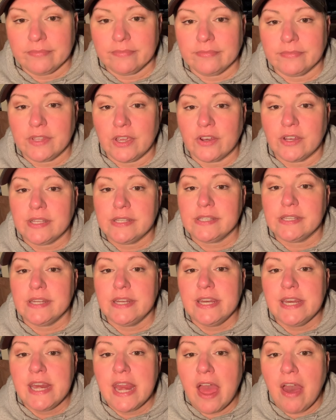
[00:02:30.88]
there is
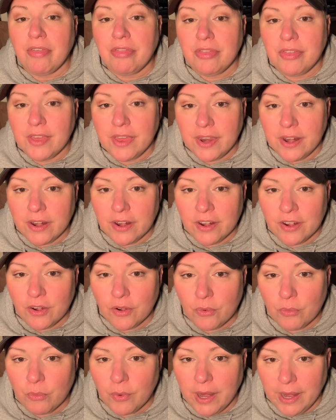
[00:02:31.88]
nothing
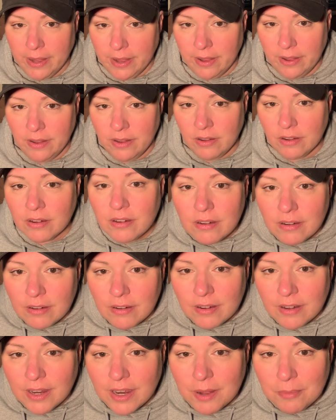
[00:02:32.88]
written
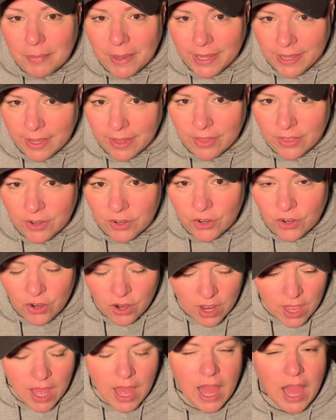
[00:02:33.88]
in my calendar.
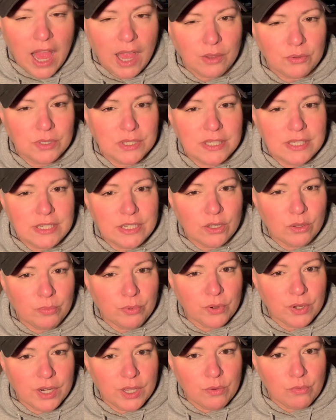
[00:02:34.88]
I was still
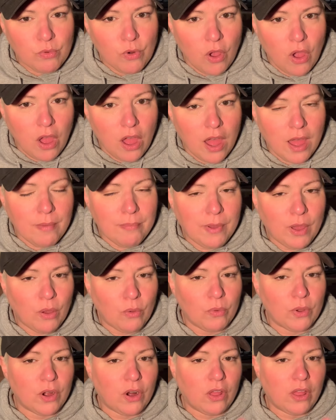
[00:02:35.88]
pretty raw about
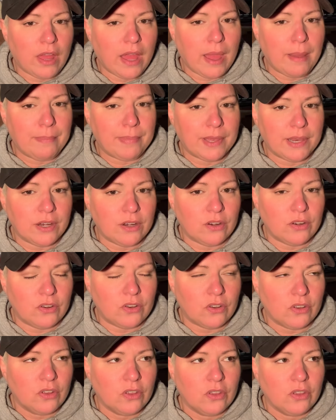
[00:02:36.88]
what all happened